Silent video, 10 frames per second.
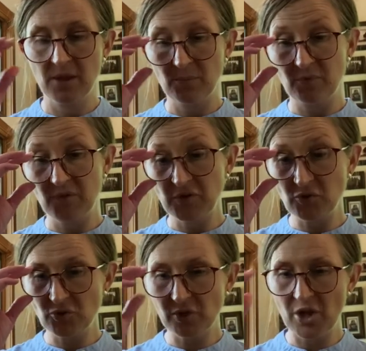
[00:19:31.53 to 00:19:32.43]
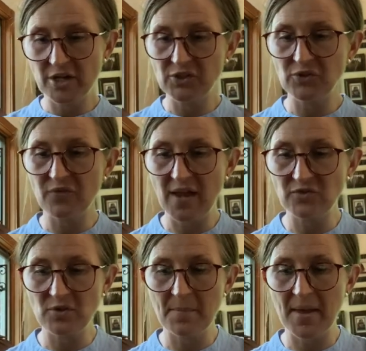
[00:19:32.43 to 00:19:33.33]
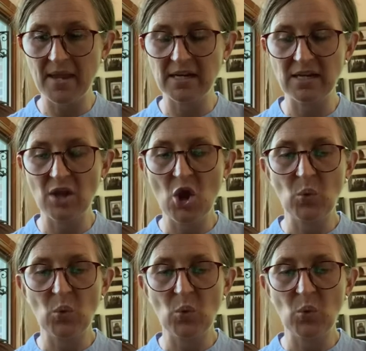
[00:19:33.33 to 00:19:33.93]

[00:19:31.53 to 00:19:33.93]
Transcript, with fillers: Professor Trelawney survived Hermione